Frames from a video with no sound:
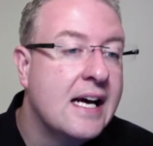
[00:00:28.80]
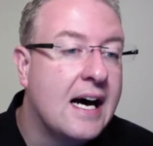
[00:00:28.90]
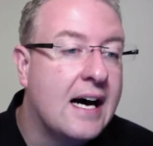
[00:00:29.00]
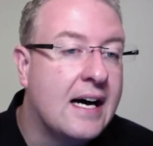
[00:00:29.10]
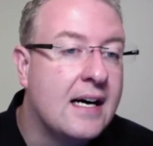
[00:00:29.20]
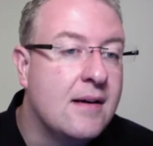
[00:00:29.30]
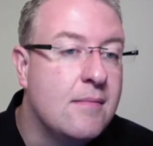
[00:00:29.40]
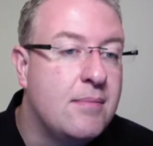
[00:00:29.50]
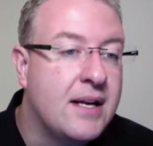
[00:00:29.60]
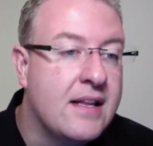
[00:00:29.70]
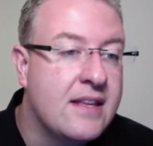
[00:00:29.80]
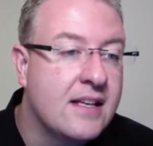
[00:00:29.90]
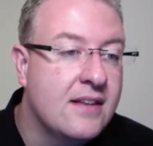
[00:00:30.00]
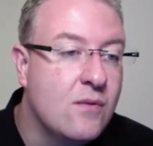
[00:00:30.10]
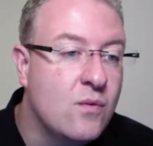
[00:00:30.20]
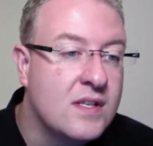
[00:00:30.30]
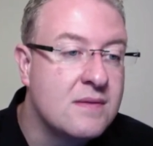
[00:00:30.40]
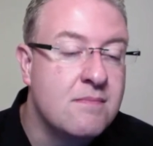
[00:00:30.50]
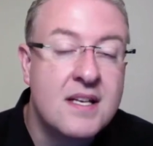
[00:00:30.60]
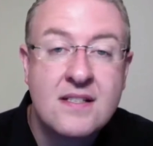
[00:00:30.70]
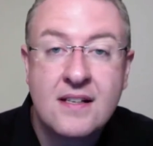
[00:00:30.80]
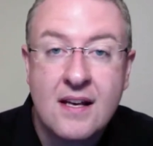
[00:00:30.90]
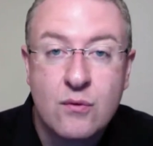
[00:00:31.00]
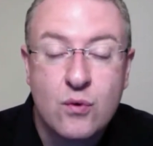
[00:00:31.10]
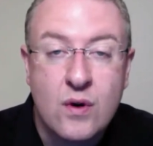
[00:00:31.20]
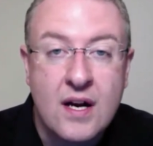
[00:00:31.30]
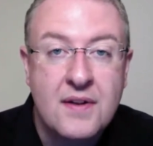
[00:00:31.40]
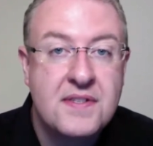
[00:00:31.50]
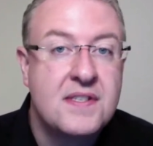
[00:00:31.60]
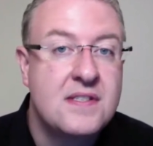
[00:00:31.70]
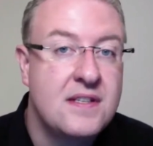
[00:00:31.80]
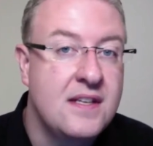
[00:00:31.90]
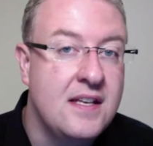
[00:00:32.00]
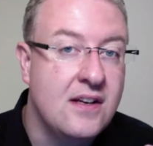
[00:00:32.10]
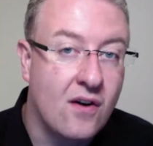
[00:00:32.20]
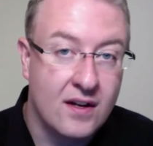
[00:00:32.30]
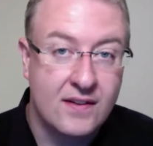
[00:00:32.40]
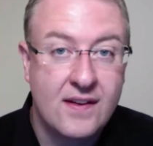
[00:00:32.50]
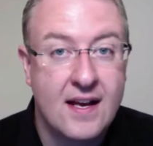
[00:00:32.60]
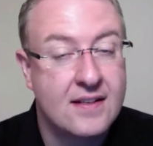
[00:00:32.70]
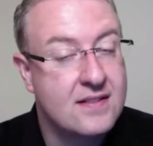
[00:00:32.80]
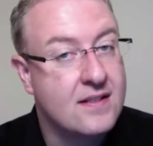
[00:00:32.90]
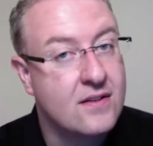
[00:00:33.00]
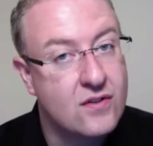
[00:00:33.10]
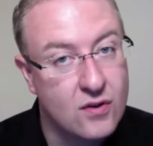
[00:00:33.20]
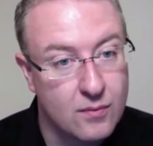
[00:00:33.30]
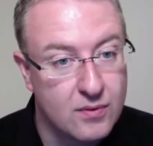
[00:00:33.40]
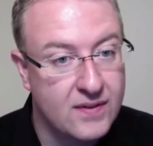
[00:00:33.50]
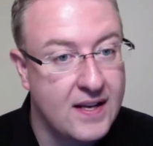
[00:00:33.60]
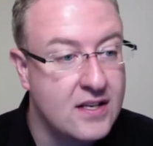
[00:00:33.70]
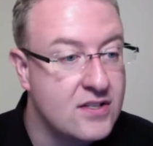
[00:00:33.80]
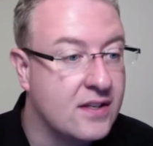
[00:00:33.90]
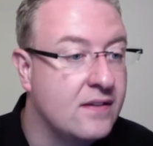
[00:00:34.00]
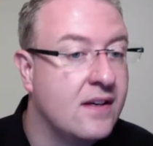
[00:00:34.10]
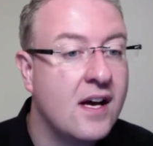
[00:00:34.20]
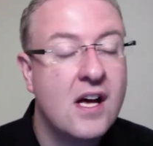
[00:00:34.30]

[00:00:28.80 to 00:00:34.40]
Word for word: uh, but I think that what's missing everywhere else is the context, the interpretation,